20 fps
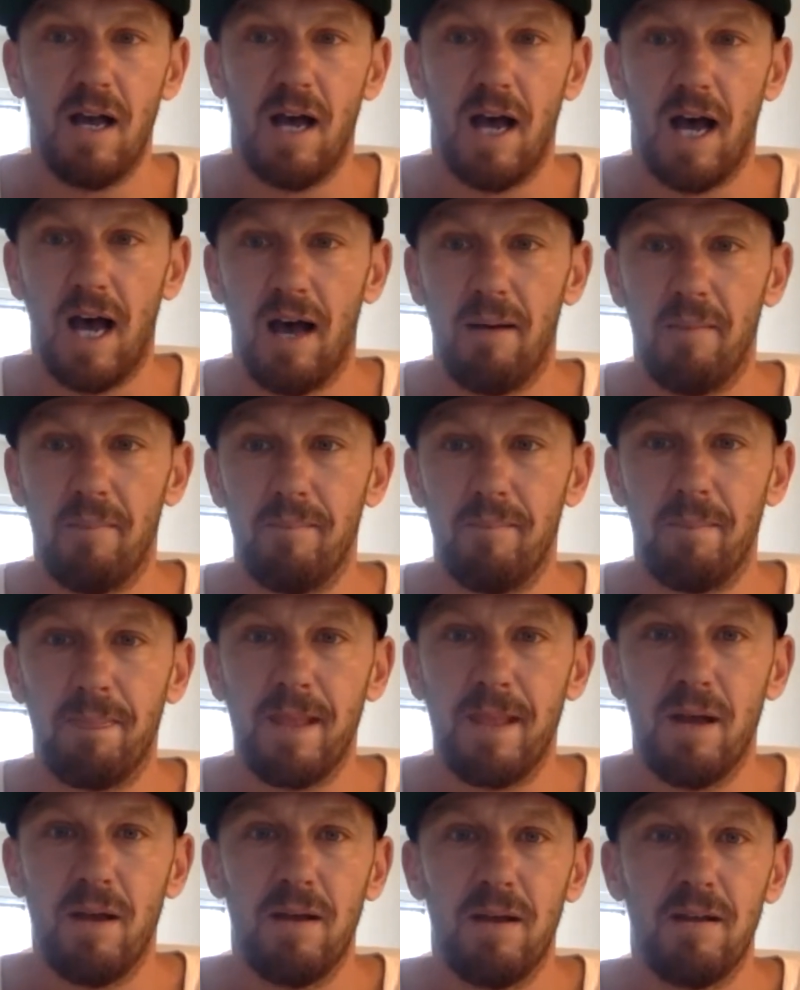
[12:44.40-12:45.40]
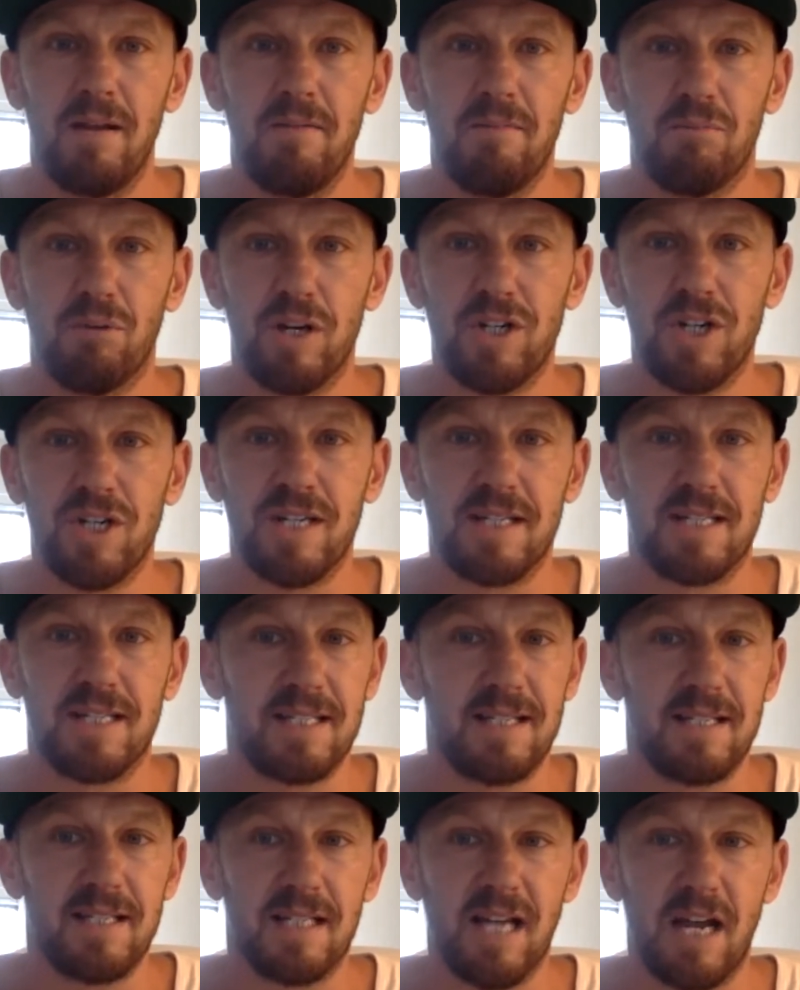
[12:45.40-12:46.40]
Um, Bridges at
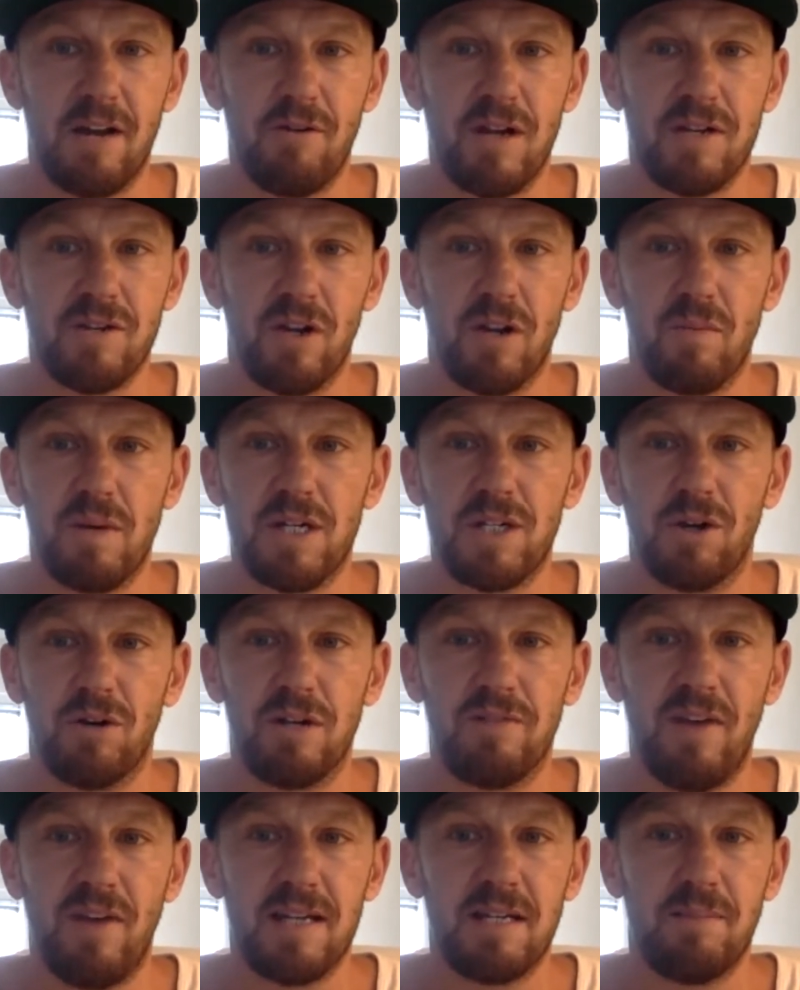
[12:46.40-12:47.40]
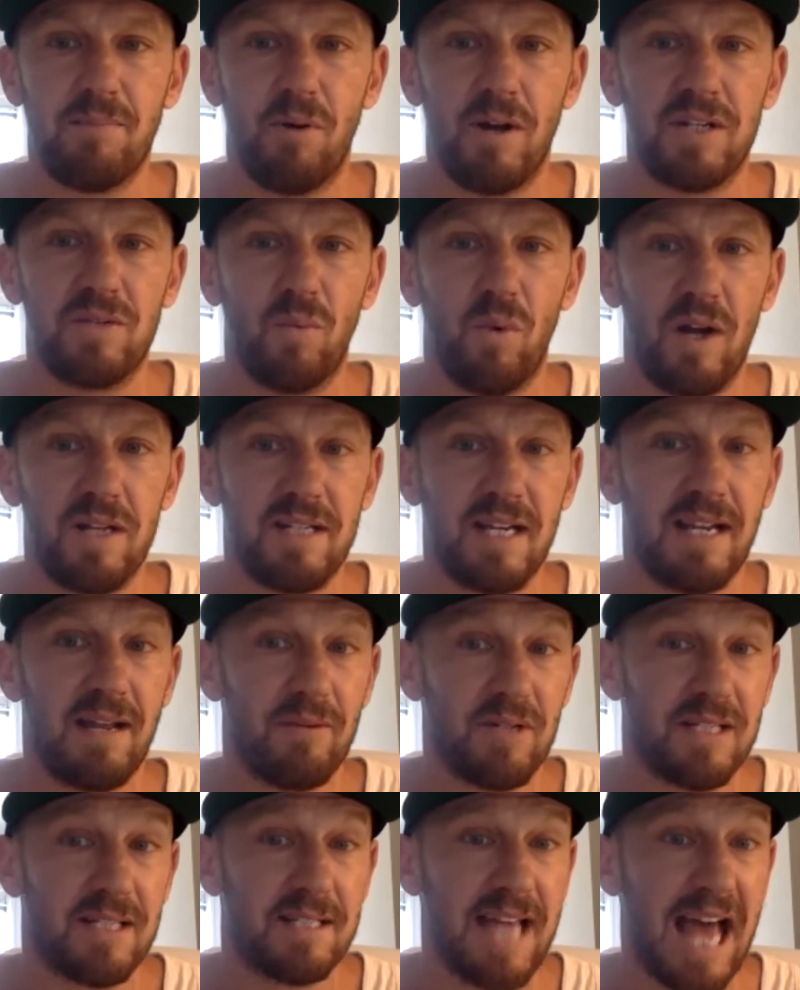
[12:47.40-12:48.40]
6,600 has only reached 30 fantasy points once, and it
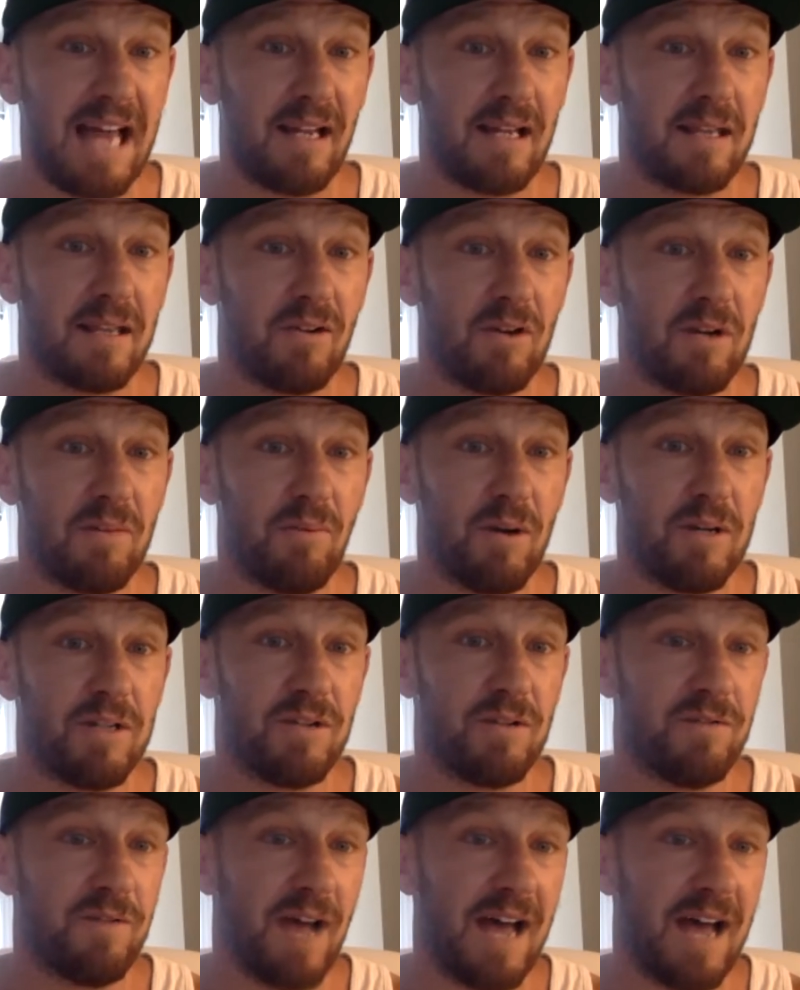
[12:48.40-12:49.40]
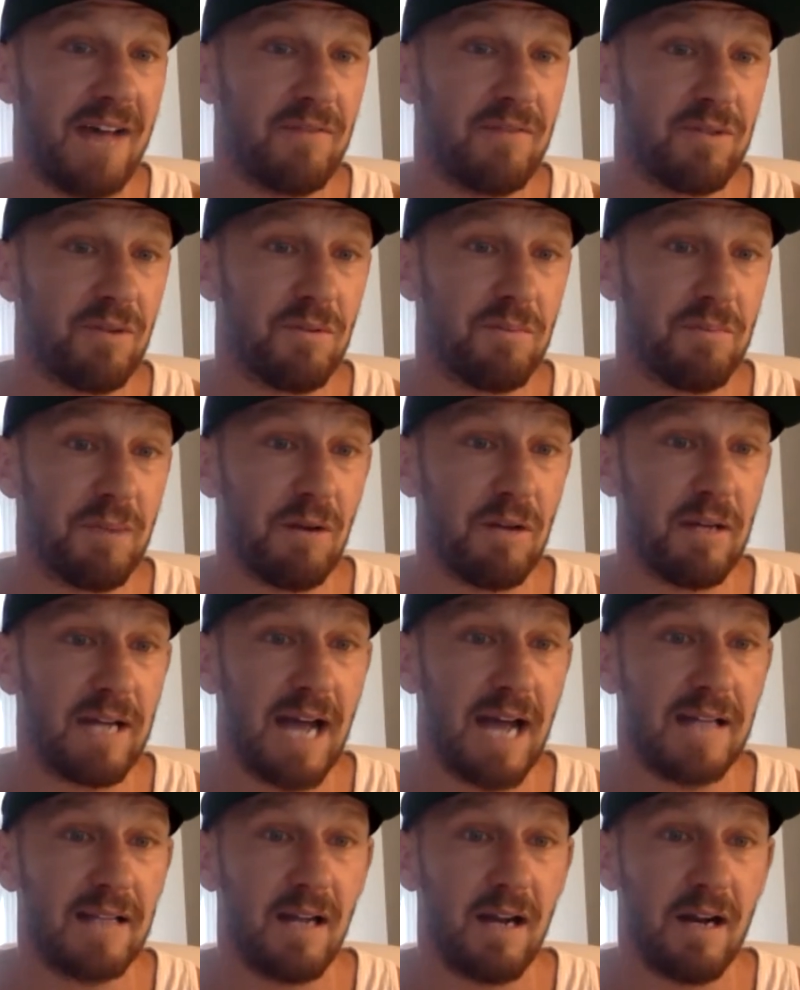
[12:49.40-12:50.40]
was exactly 30.25, so we barely
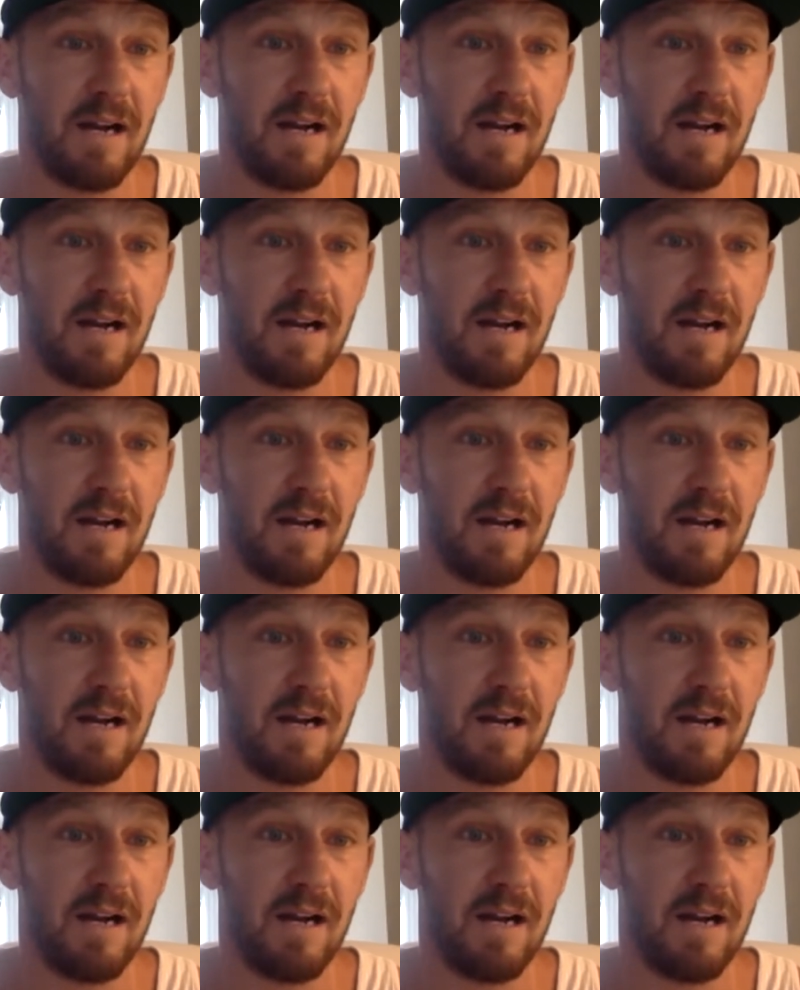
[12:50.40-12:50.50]
got there.